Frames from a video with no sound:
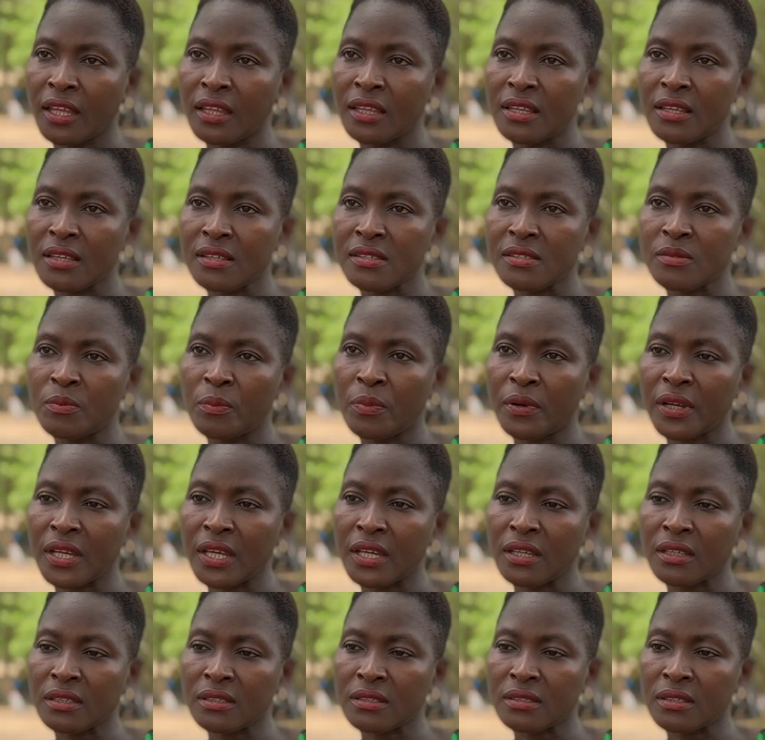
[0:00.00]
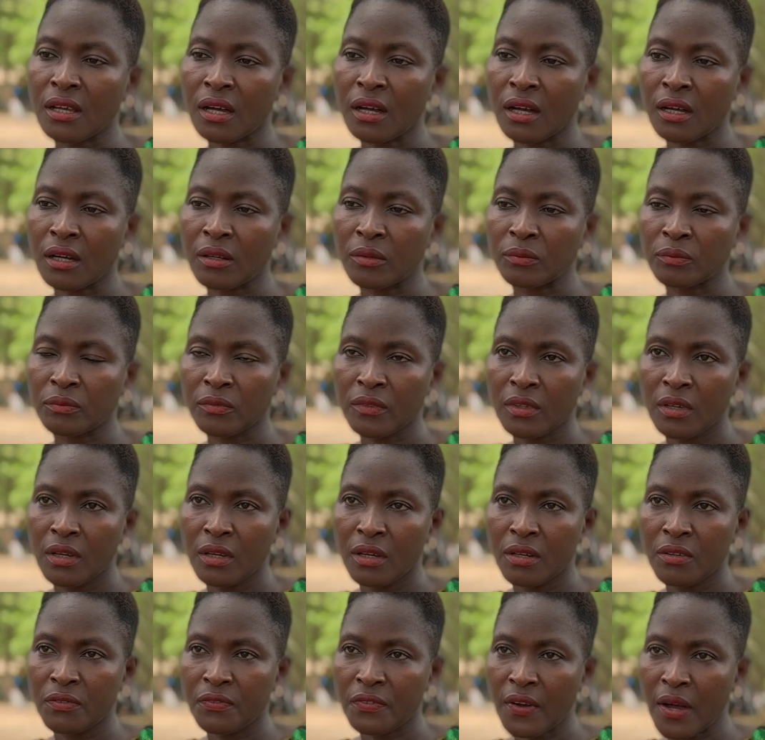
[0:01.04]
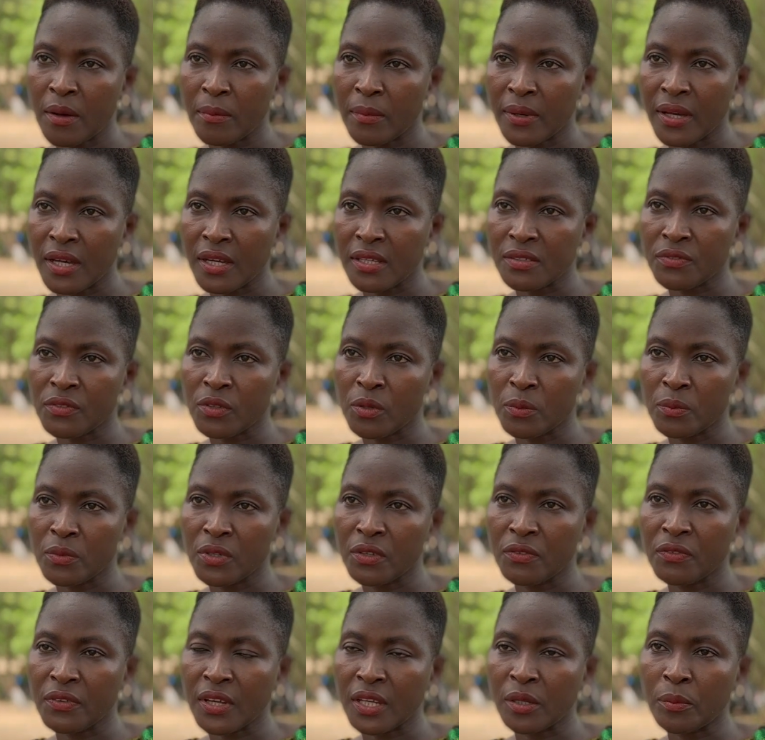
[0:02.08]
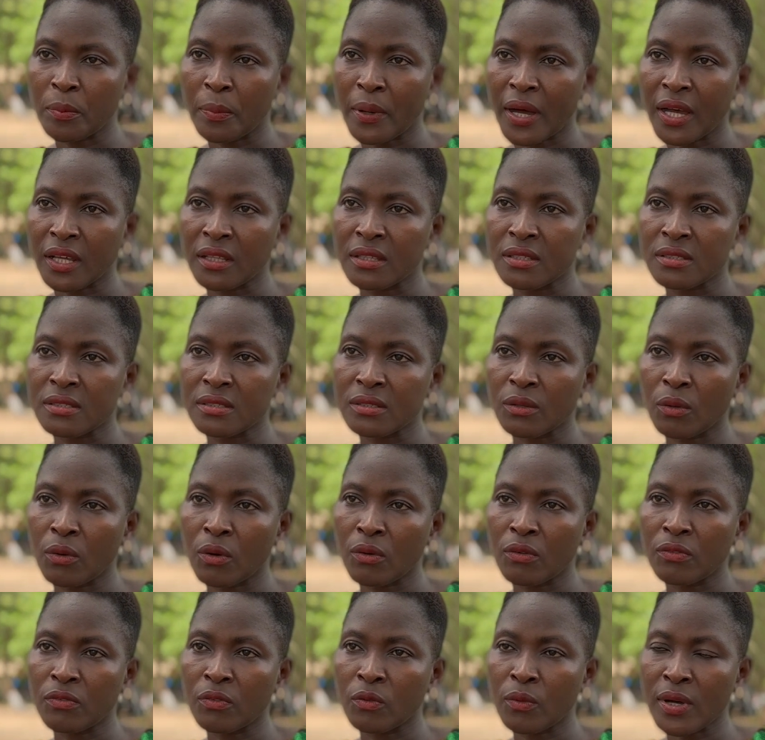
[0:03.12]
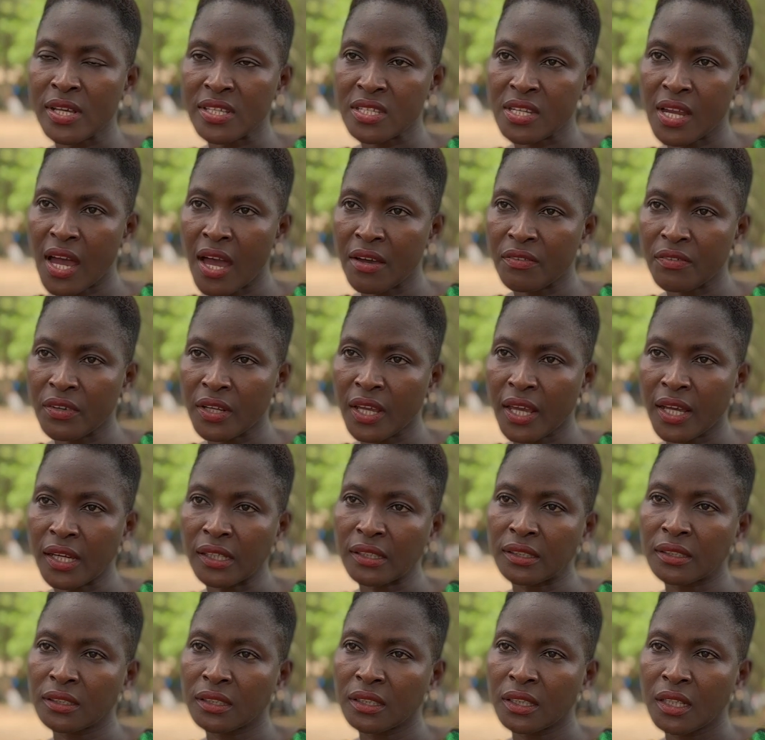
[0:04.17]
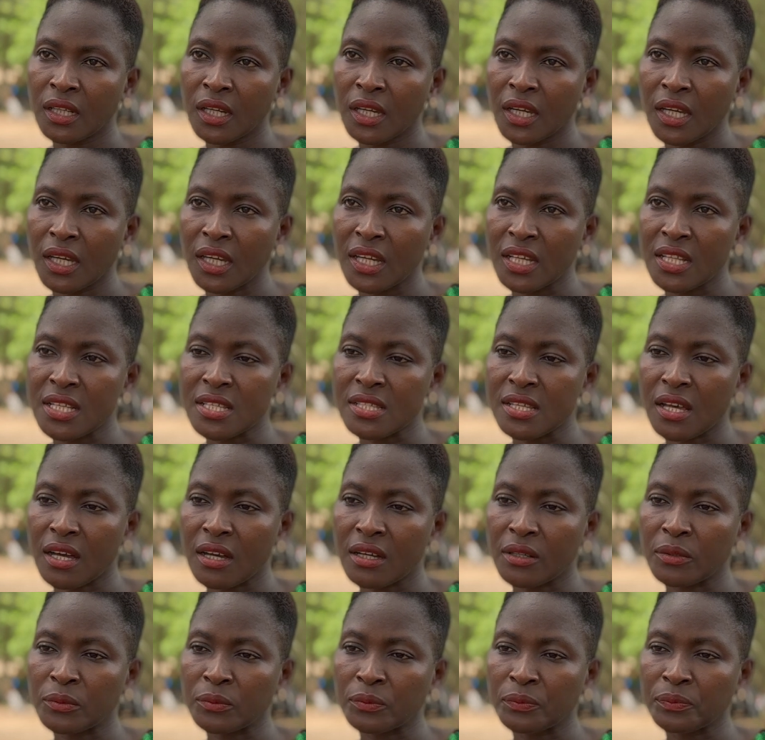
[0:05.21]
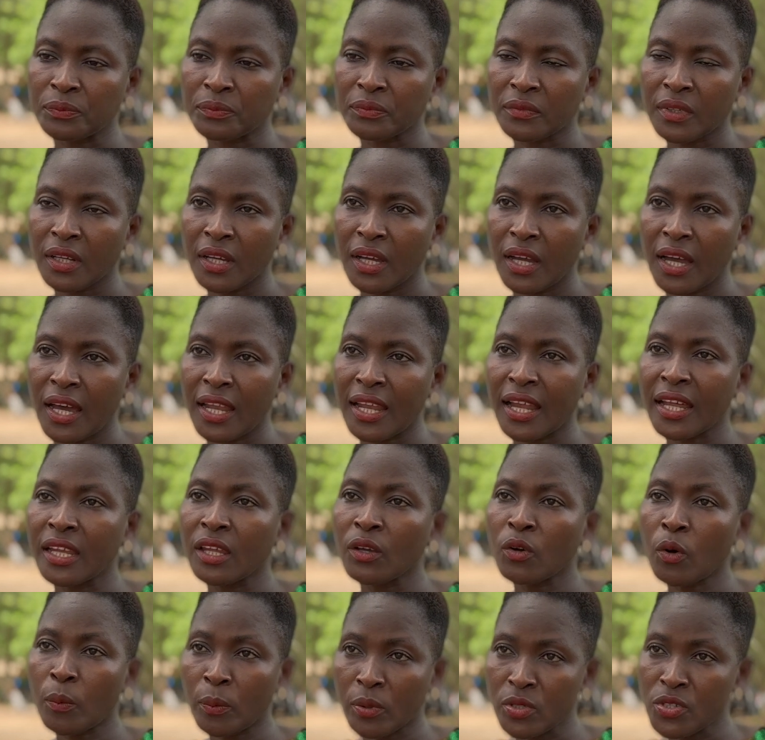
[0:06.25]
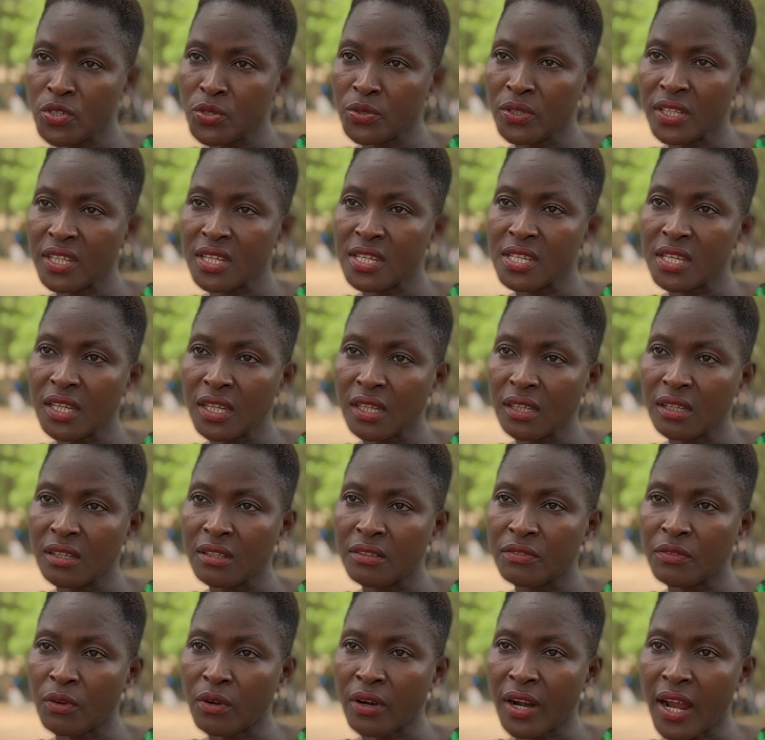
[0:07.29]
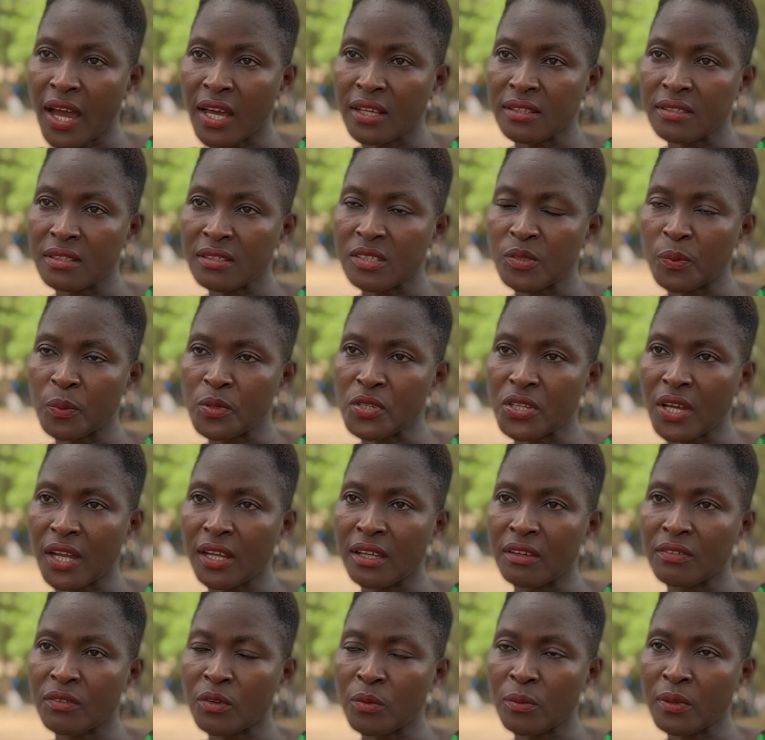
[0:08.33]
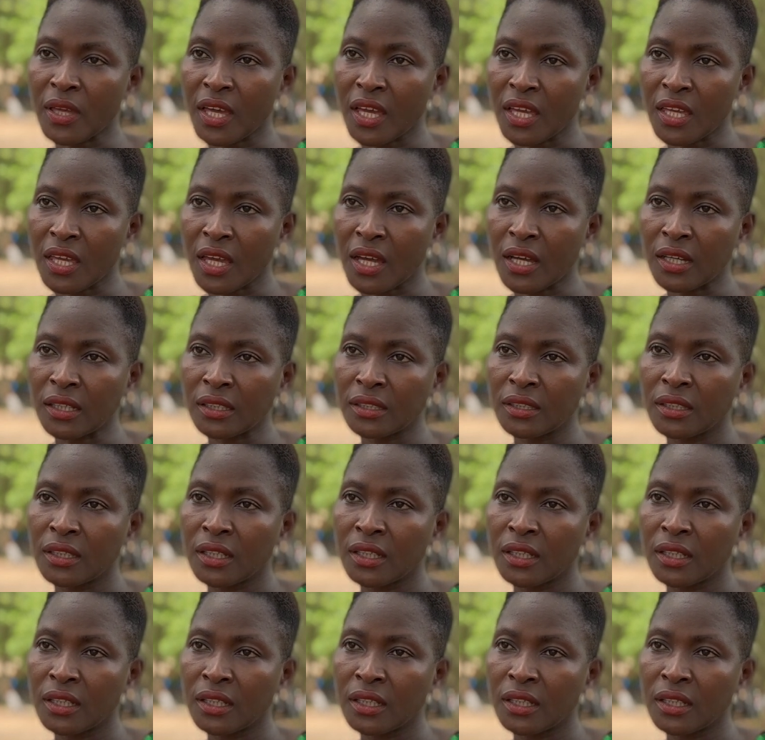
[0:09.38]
And this brings uh, farmers from different parts of West Africa. It's a learning opportunity for us, especially from Kenya.